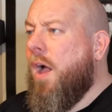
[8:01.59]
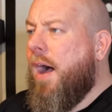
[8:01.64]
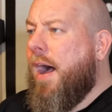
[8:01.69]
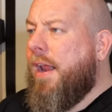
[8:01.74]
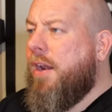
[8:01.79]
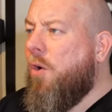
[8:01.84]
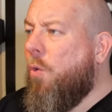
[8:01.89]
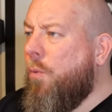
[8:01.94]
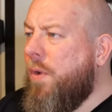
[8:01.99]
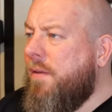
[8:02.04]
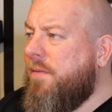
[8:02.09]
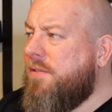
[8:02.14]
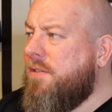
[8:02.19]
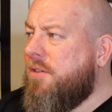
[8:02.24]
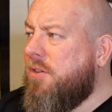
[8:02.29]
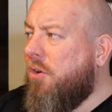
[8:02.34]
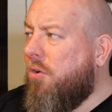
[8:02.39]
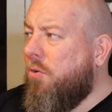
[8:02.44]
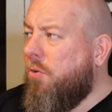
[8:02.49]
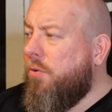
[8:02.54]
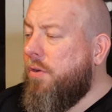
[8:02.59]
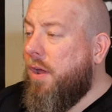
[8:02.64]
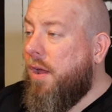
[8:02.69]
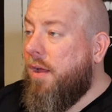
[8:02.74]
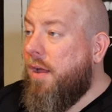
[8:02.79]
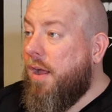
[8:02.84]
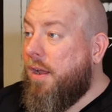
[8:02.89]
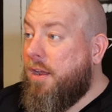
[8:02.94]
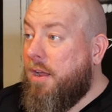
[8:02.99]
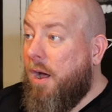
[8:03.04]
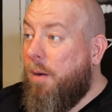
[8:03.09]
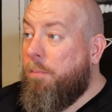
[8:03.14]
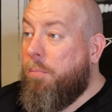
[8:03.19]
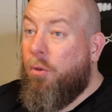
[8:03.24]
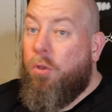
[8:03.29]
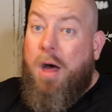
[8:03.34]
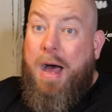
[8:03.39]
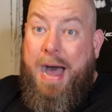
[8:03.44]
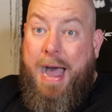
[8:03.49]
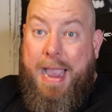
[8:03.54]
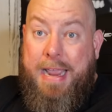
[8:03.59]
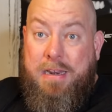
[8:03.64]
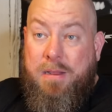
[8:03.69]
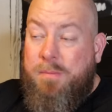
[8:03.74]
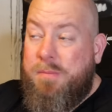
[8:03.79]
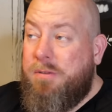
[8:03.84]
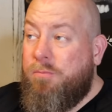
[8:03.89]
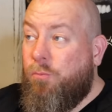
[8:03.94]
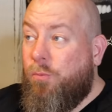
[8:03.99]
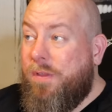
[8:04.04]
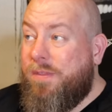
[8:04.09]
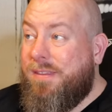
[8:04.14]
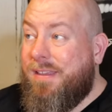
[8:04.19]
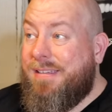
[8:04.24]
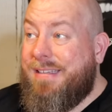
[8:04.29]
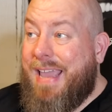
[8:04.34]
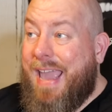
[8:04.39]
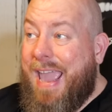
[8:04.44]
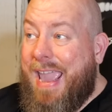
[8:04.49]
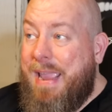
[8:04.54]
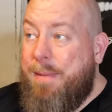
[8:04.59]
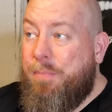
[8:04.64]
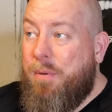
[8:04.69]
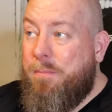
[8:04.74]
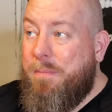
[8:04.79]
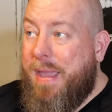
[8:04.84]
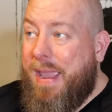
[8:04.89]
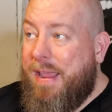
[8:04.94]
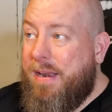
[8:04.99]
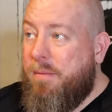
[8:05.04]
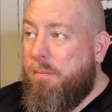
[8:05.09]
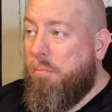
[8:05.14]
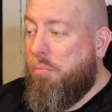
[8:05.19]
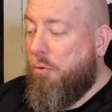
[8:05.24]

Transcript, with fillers: I know we've sold a couple items with this Ape Man